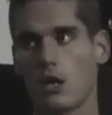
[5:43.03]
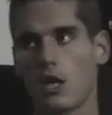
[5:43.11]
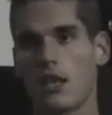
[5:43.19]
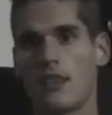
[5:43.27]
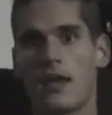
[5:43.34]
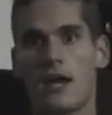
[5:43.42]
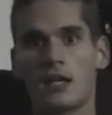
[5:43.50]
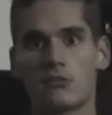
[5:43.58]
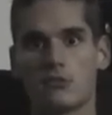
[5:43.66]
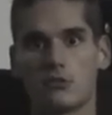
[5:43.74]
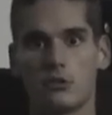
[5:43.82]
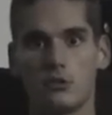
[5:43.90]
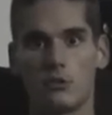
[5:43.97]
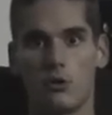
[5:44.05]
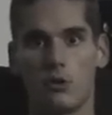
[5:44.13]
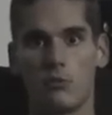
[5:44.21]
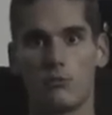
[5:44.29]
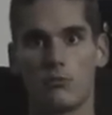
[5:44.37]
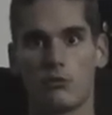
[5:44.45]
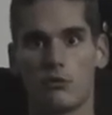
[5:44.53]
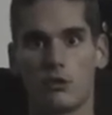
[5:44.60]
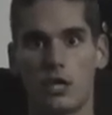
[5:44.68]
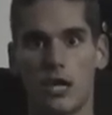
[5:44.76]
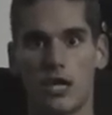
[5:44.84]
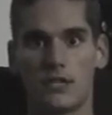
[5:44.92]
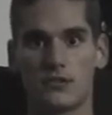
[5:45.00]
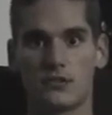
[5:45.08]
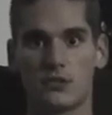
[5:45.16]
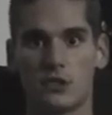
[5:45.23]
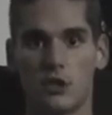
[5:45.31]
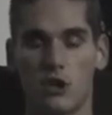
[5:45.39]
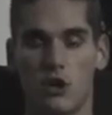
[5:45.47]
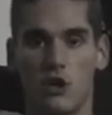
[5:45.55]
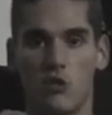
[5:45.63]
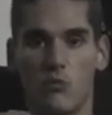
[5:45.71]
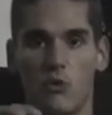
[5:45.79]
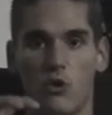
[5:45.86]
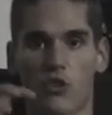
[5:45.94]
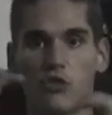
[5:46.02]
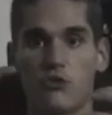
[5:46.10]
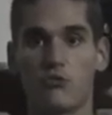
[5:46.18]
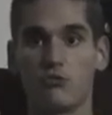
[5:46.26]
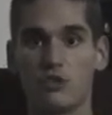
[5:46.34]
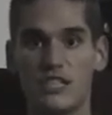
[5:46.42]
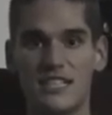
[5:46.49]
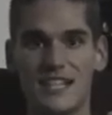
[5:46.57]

And that's really what creates a more 3D